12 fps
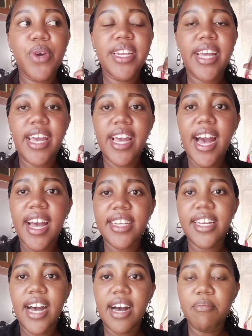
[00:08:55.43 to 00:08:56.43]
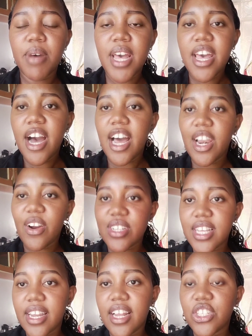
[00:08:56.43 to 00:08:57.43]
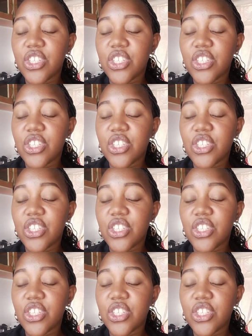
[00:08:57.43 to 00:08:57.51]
And I had alongside a